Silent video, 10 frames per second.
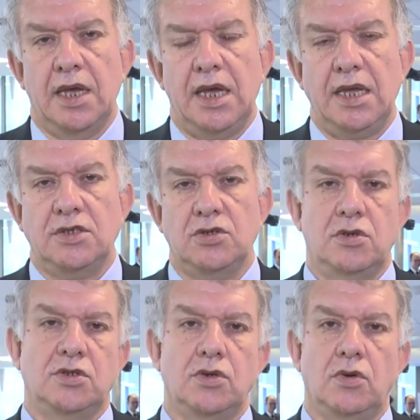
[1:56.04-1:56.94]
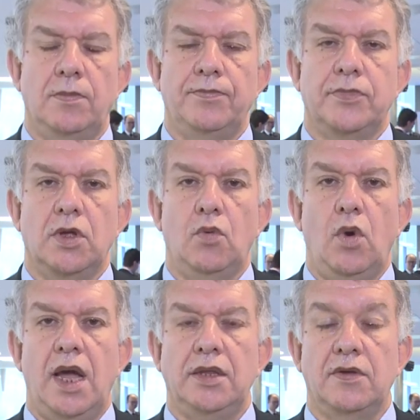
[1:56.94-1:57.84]
It's also
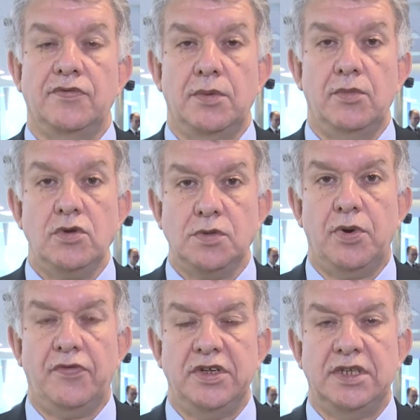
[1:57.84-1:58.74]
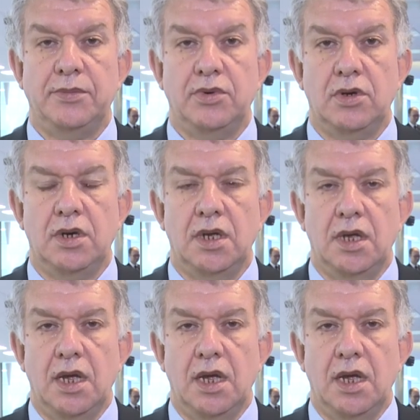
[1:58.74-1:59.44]
one of the most profitable